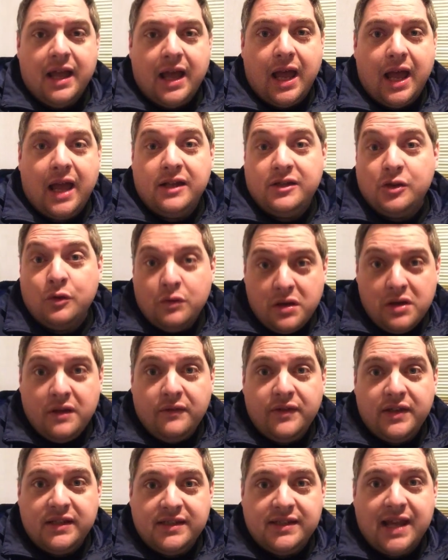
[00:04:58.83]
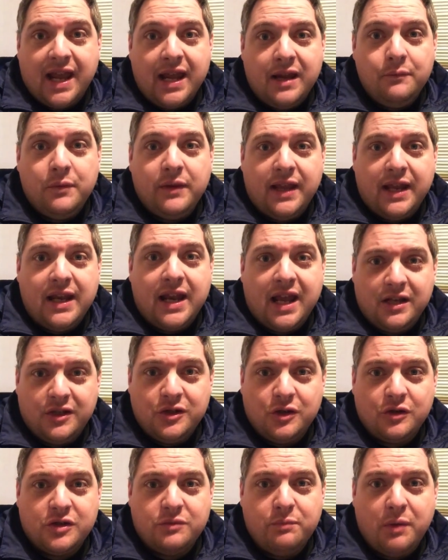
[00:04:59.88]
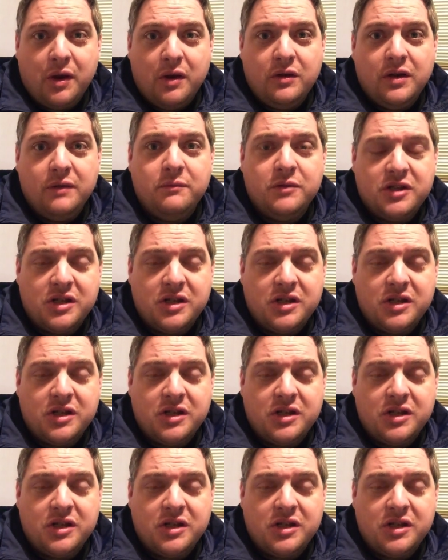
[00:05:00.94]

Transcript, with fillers: Uh, talking of insane, we then had Josh Bodom,